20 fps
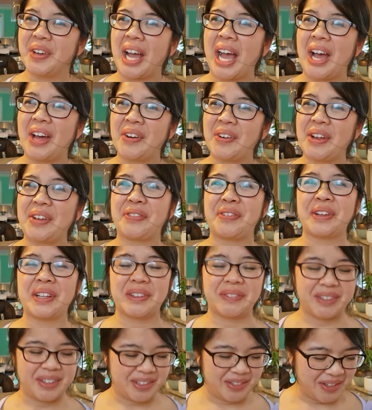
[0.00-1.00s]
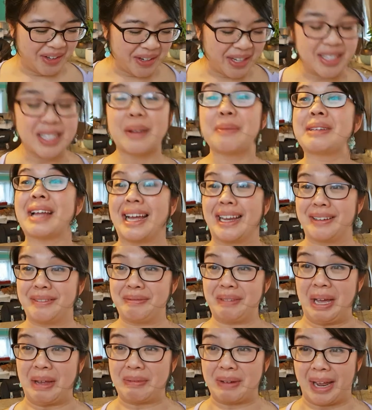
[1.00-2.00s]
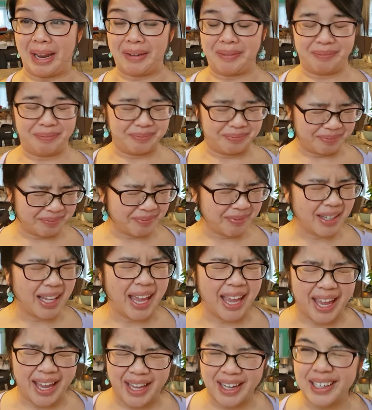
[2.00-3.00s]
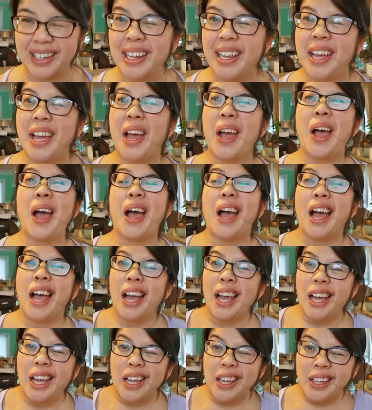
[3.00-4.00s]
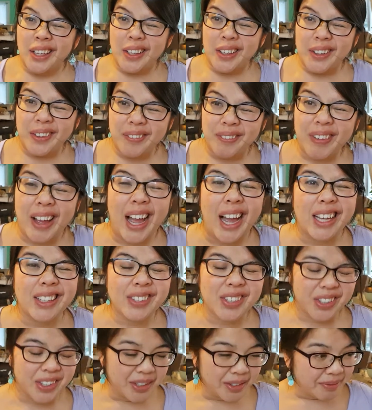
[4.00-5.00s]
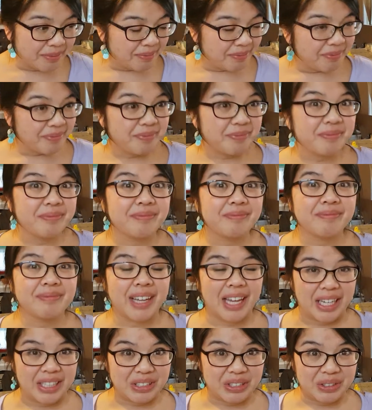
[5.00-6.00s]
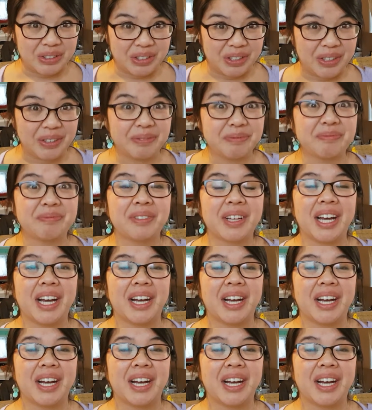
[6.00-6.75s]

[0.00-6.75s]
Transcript: how do I feel about this? Okay, so I'm done, and my eyes do hurt.